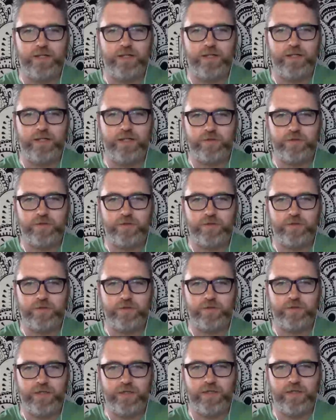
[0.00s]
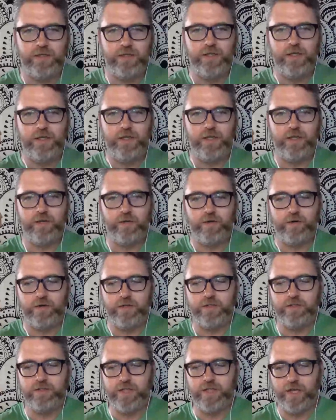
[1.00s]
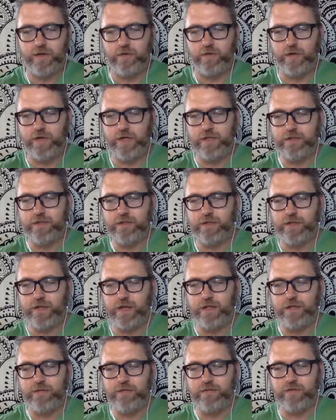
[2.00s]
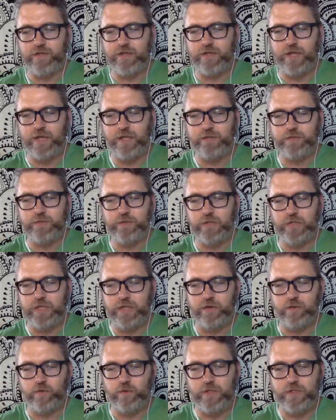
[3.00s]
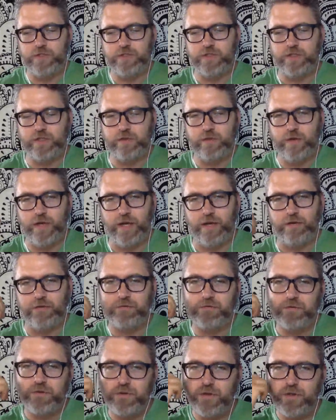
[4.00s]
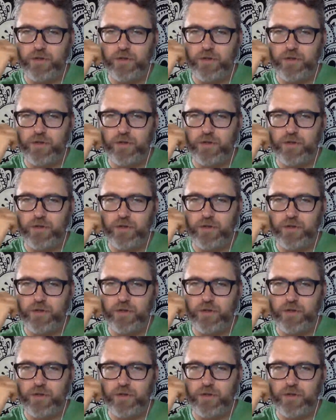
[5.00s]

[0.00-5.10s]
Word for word: on social media in order to generate the kind of engagement and reach that you have?